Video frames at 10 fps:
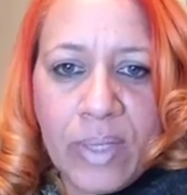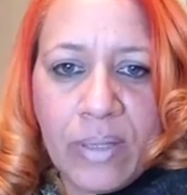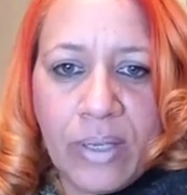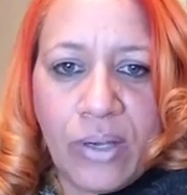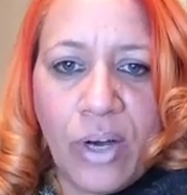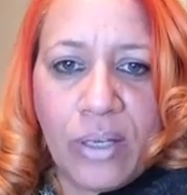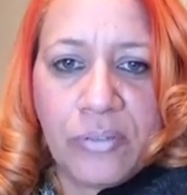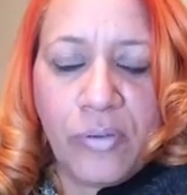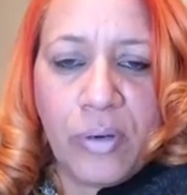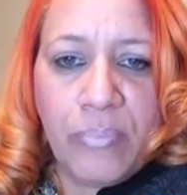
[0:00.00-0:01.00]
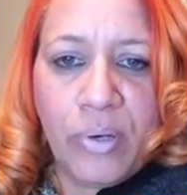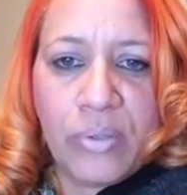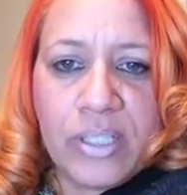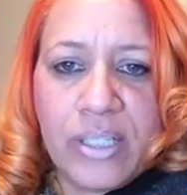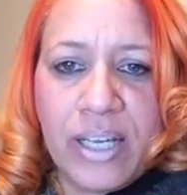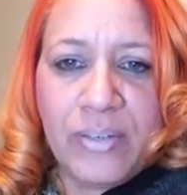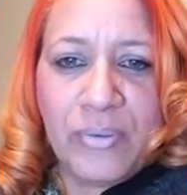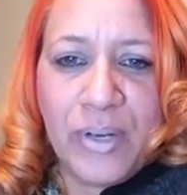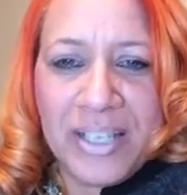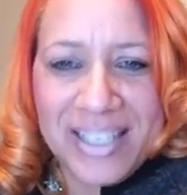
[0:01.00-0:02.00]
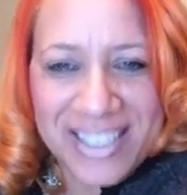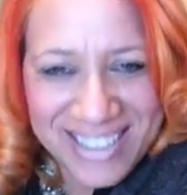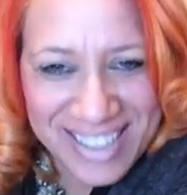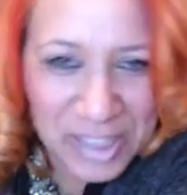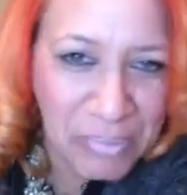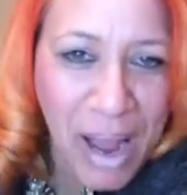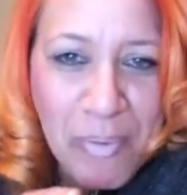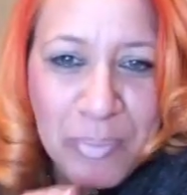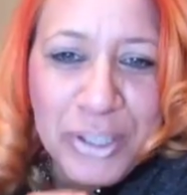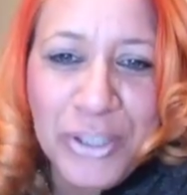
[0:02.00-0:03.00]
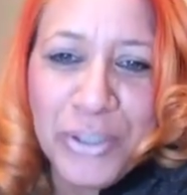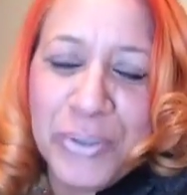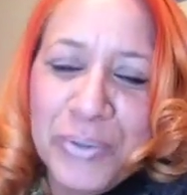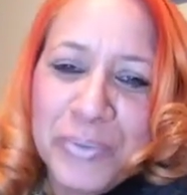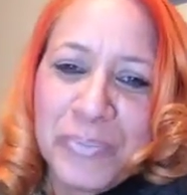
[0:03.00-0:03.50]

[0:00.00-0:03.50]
They're calling for a bonus night, Ross. That's probably you.